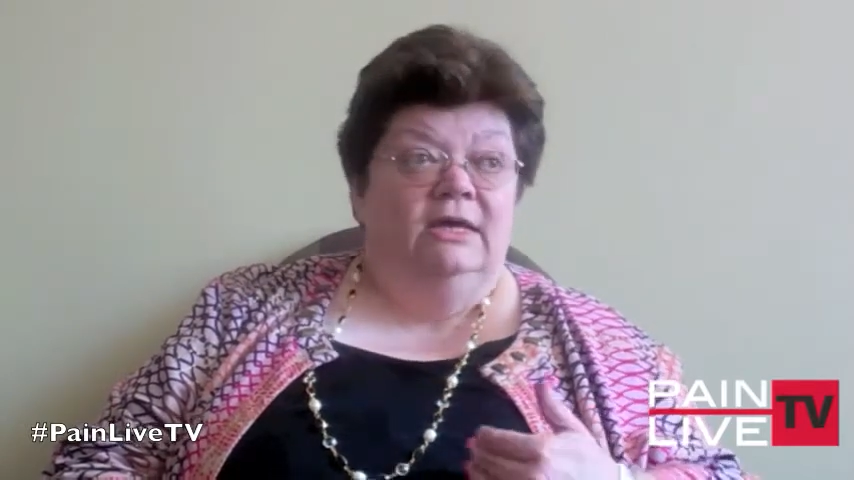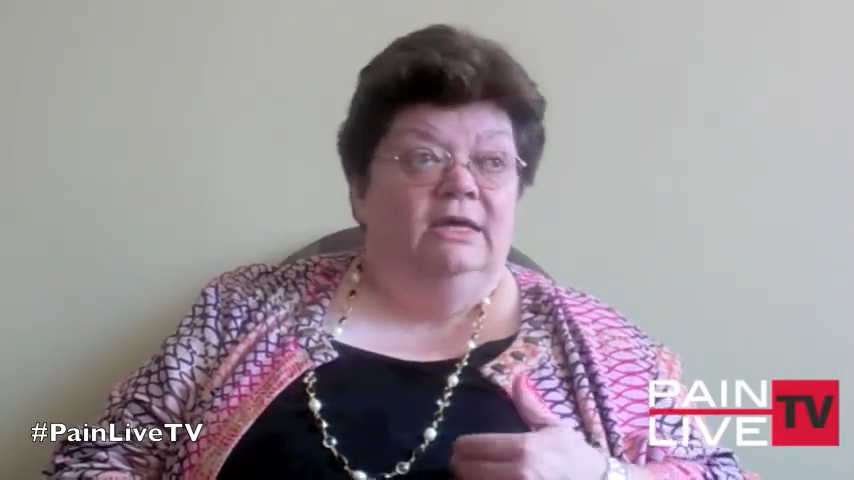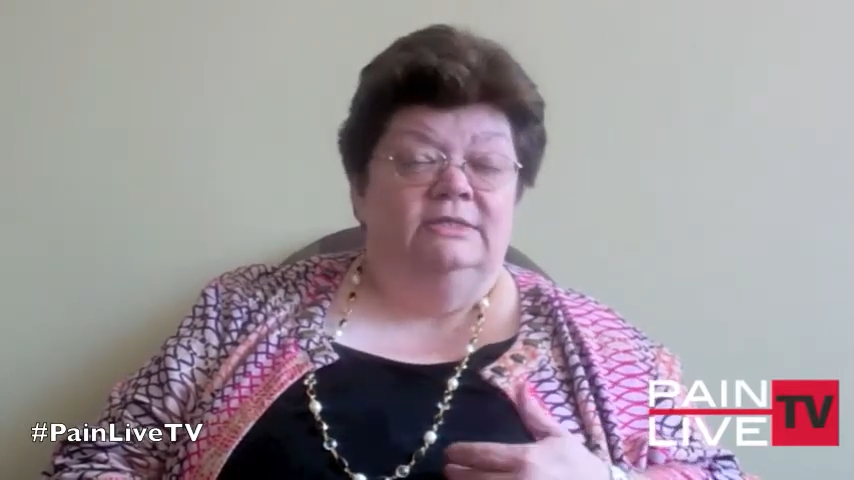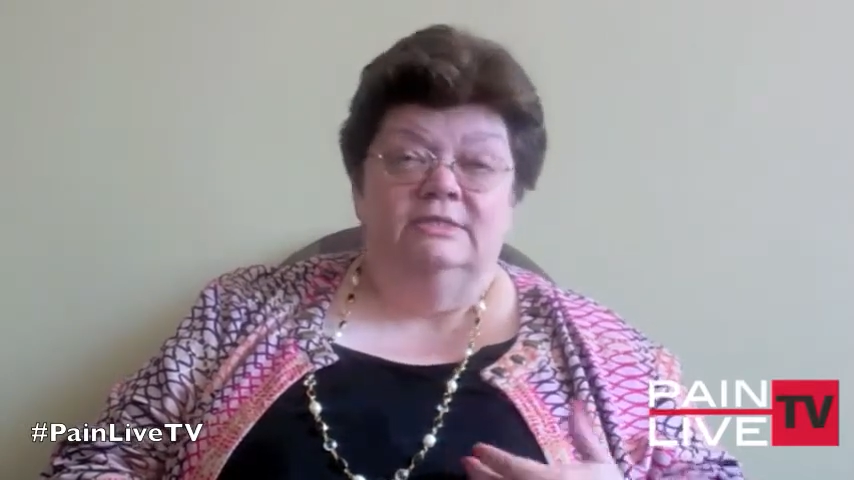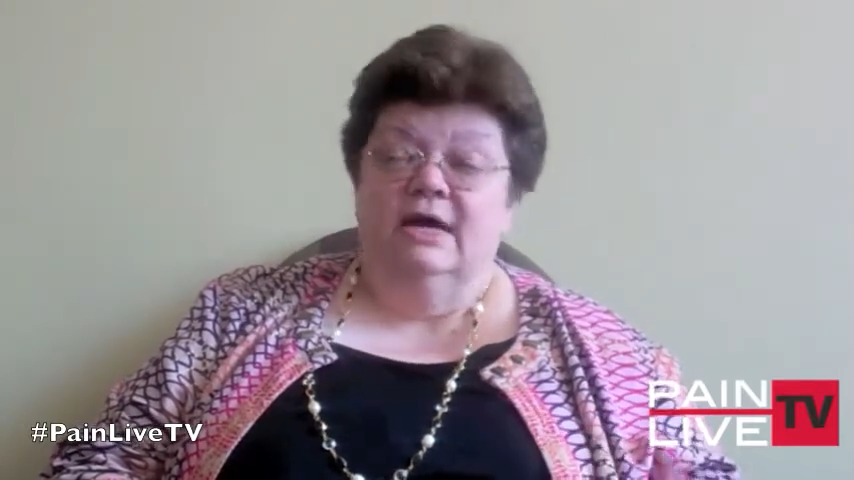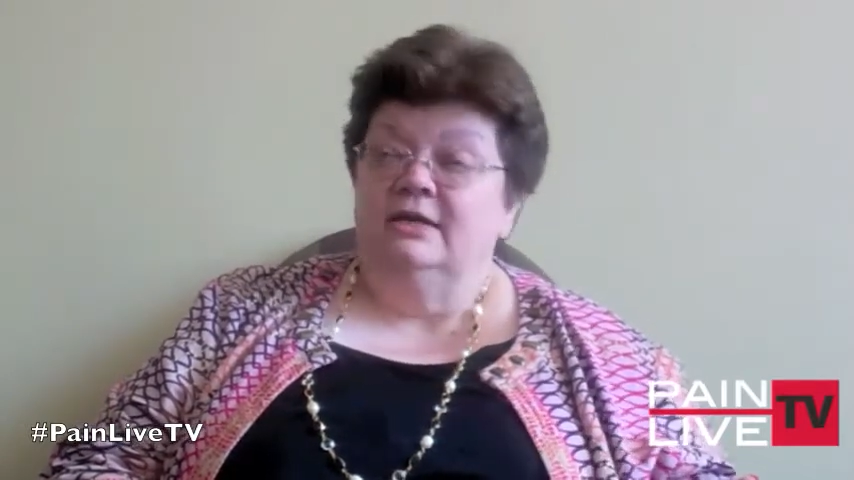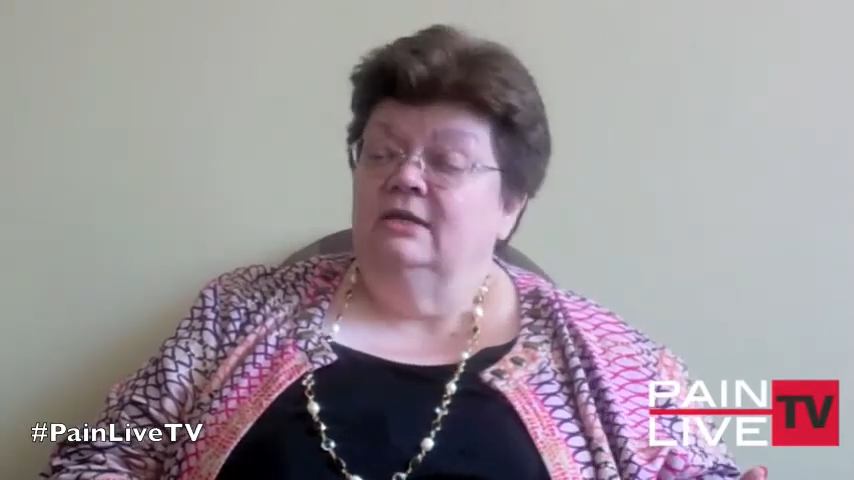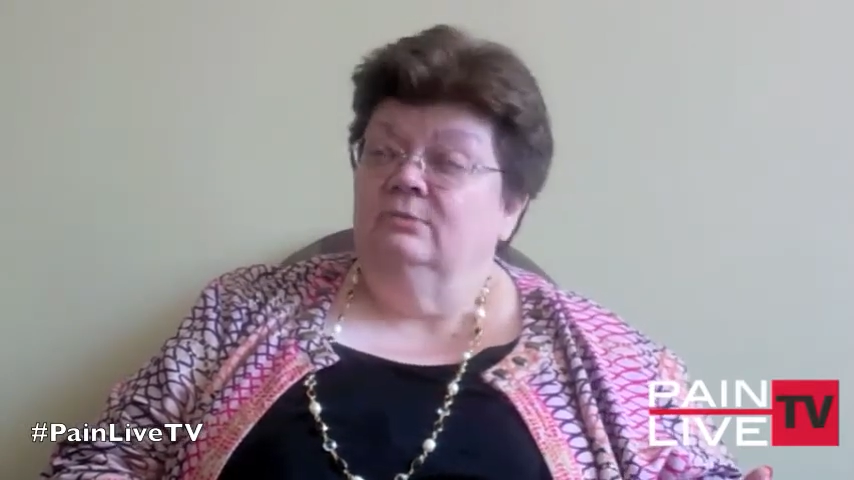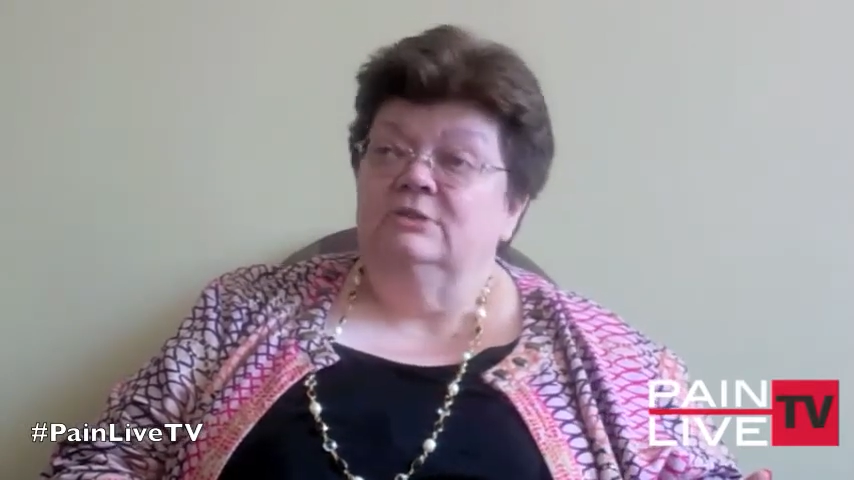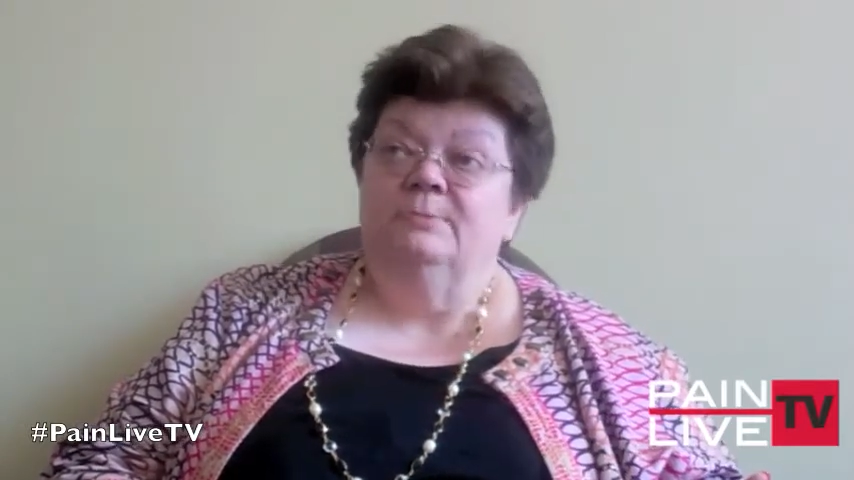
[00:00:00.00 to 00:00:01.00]
it's not
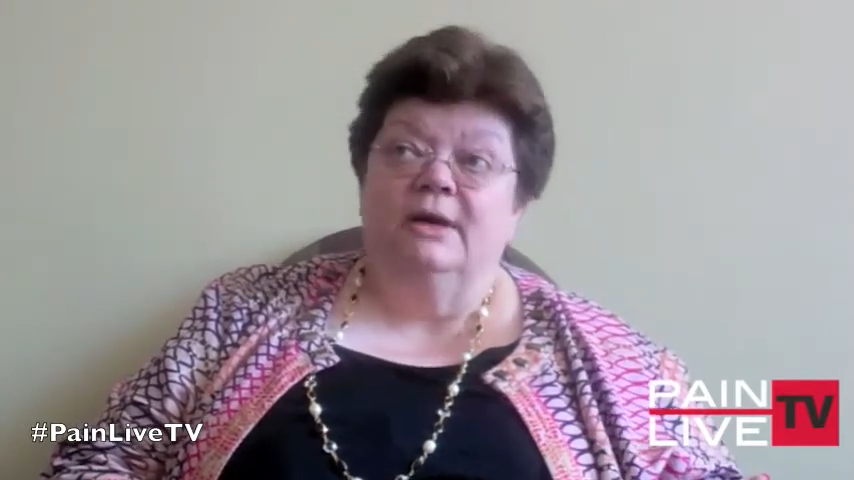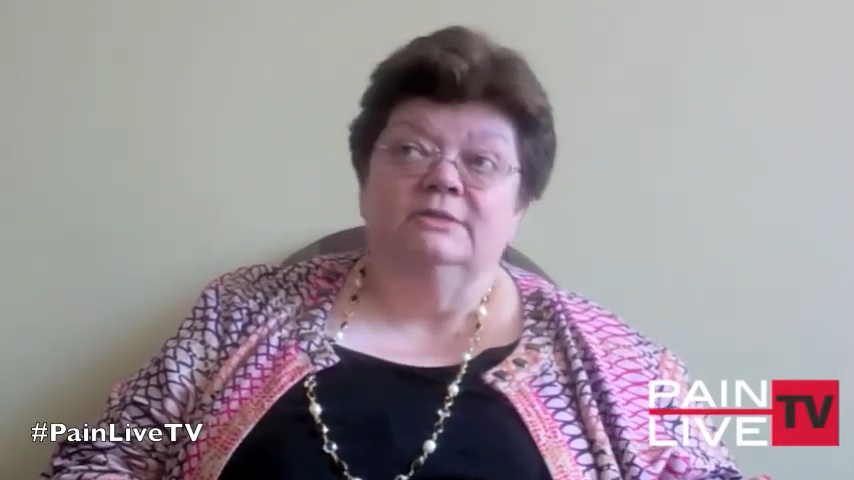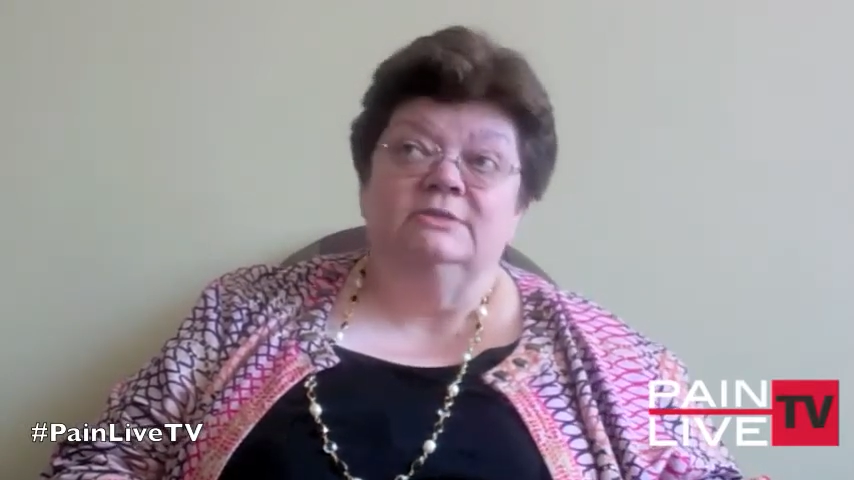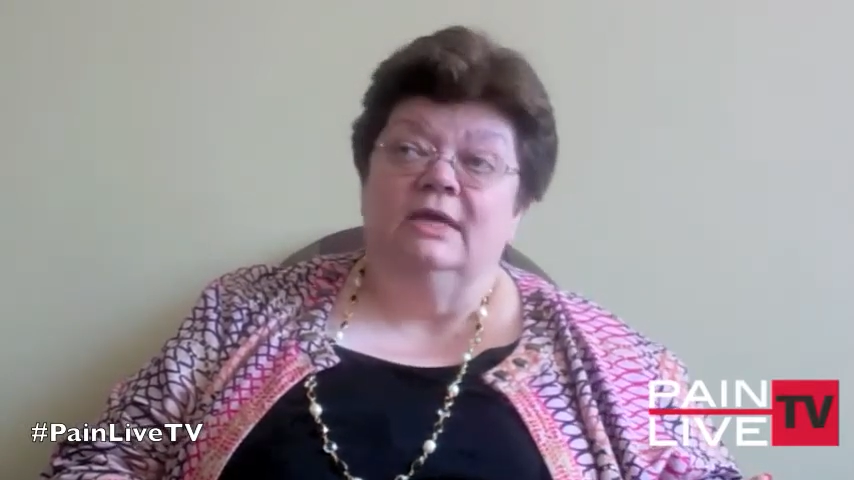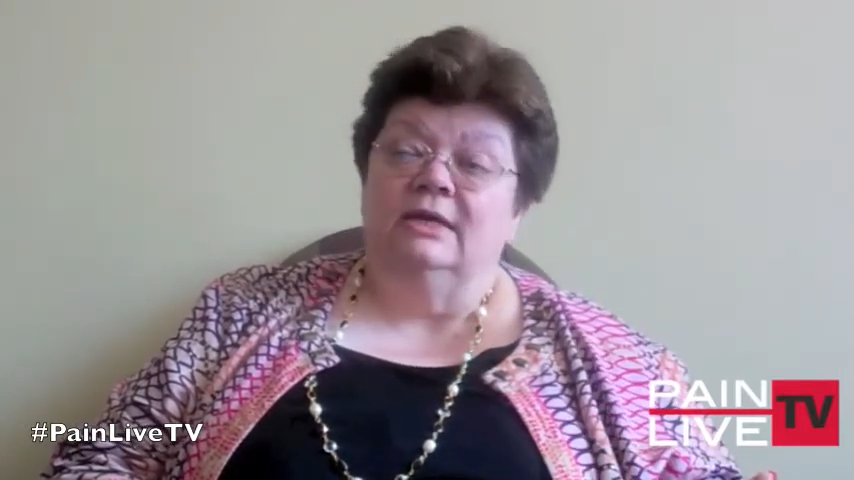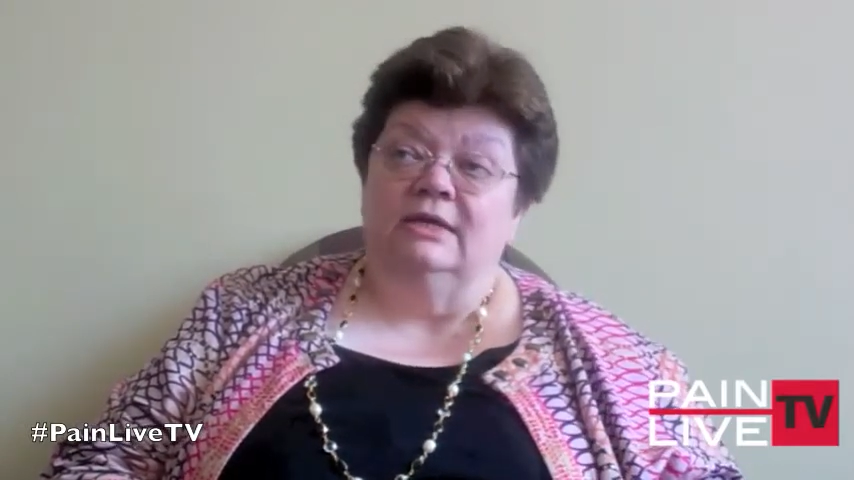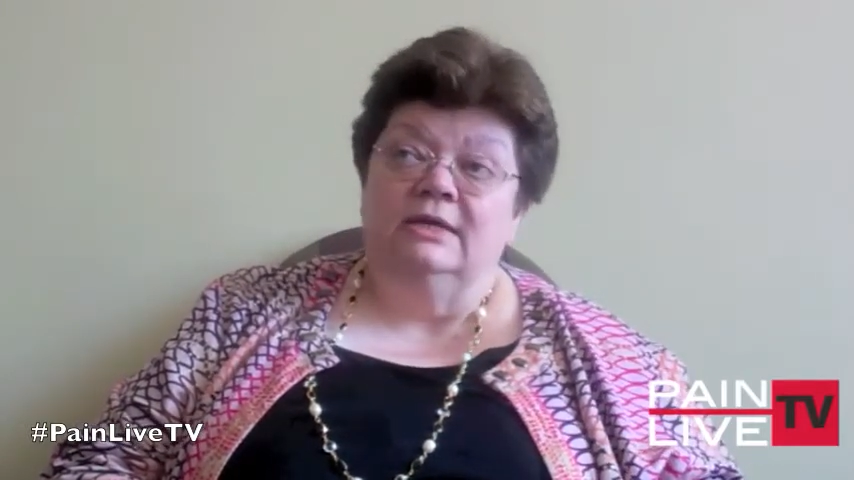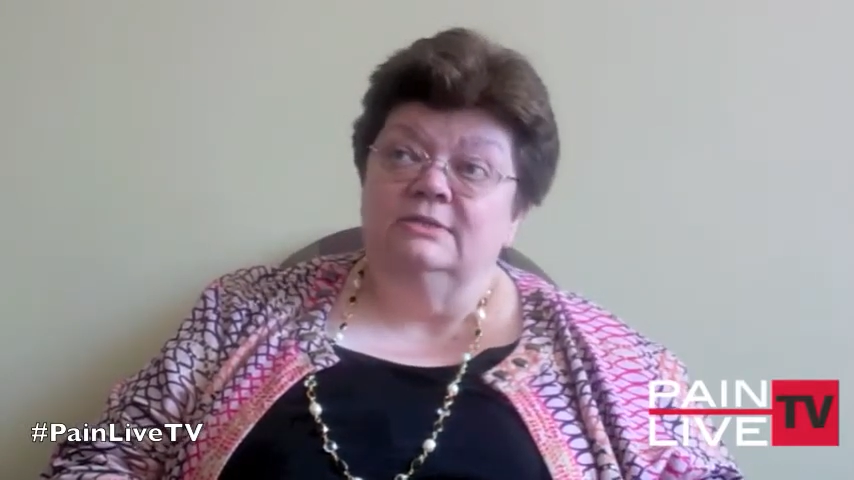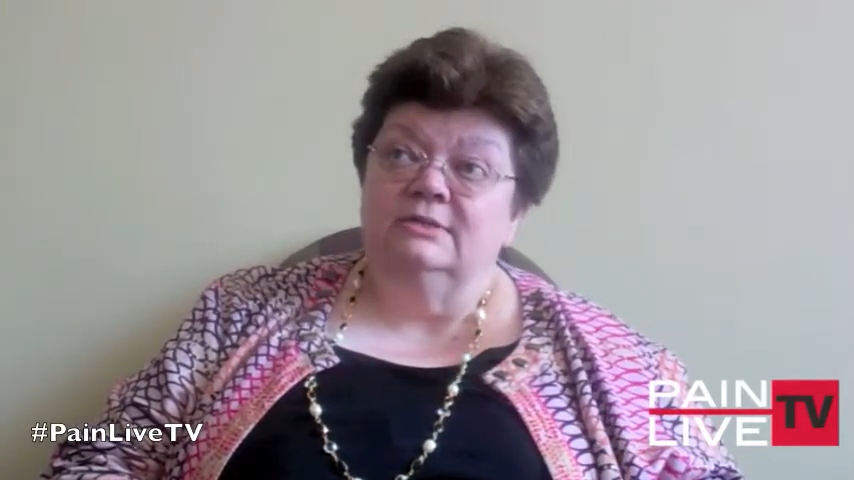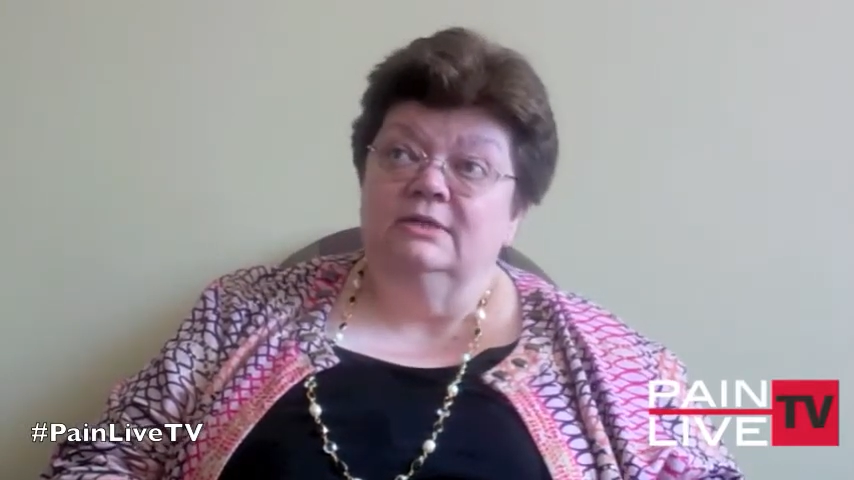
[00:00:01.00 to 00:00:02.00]
in response to any
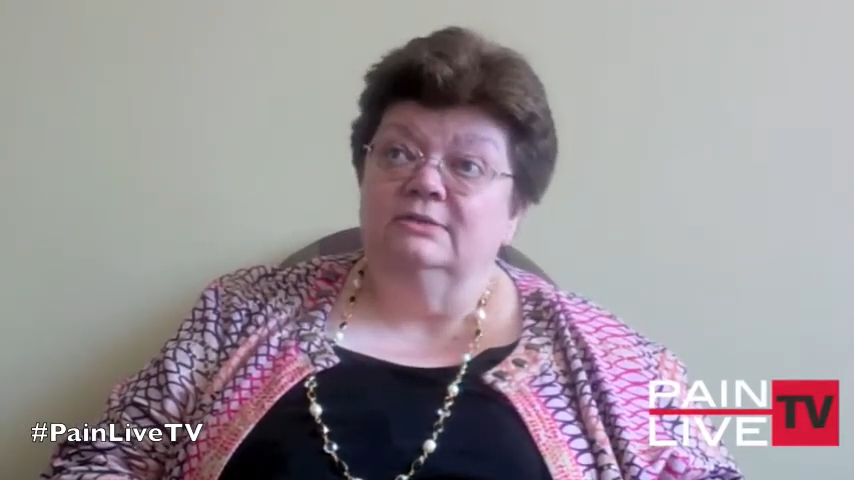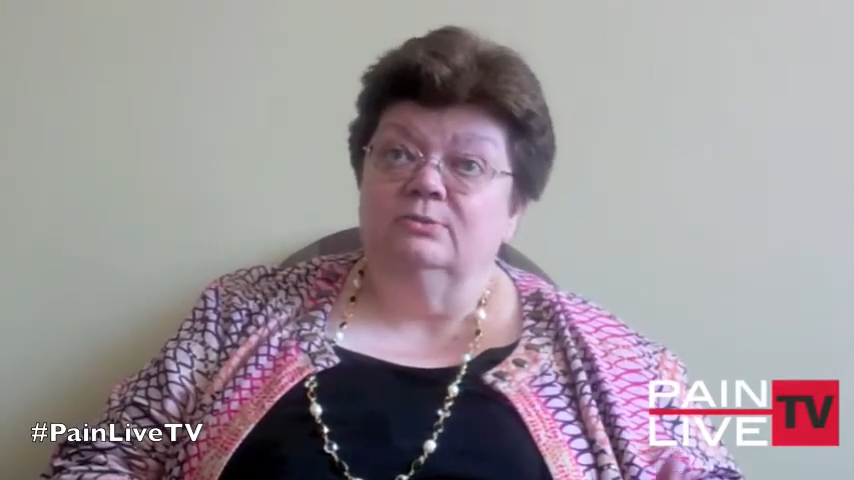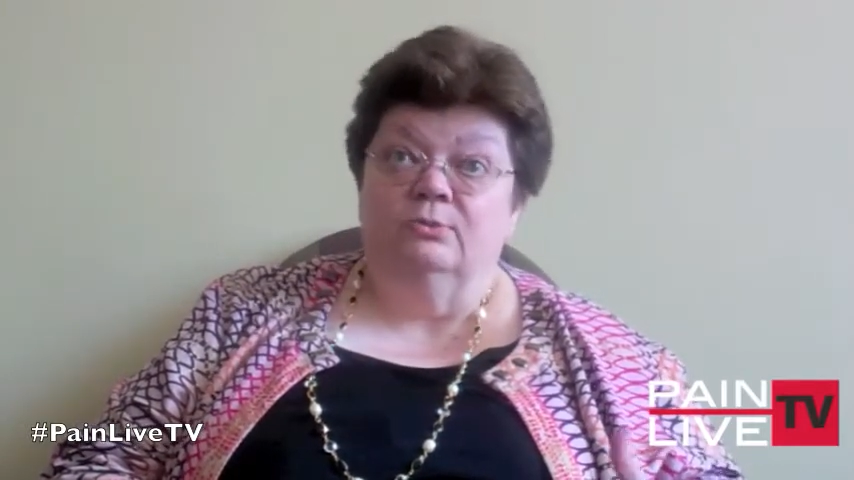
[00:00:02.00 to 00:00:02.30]
incident,